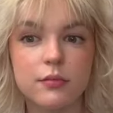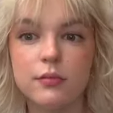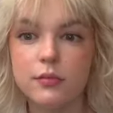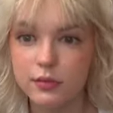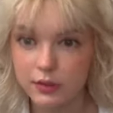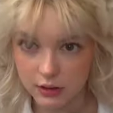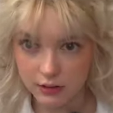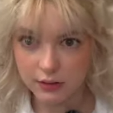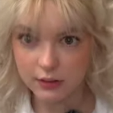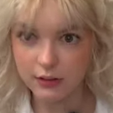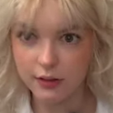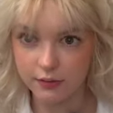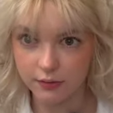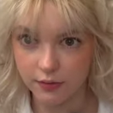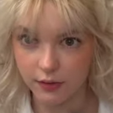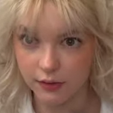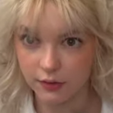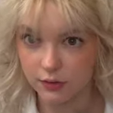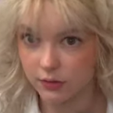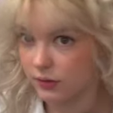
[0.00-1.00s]
This is the
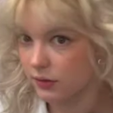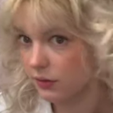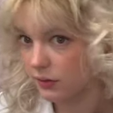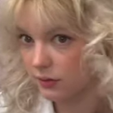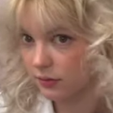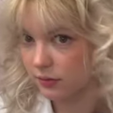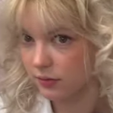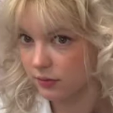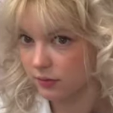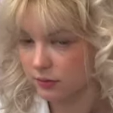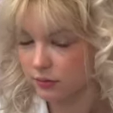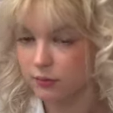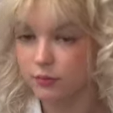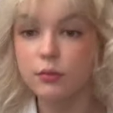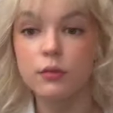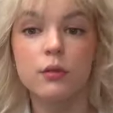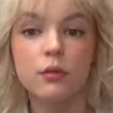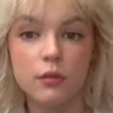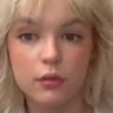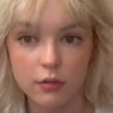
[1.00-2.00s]
first.
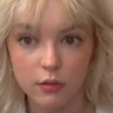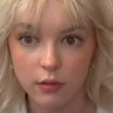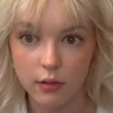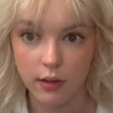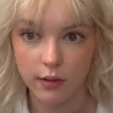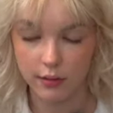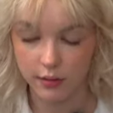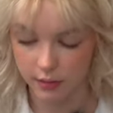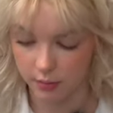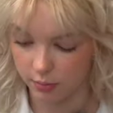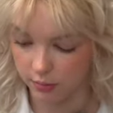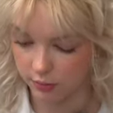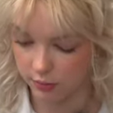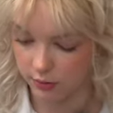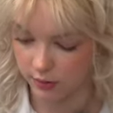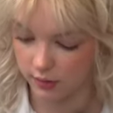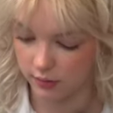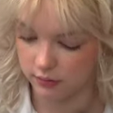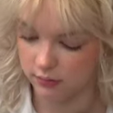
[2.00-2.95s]
Now we gotta brush it up.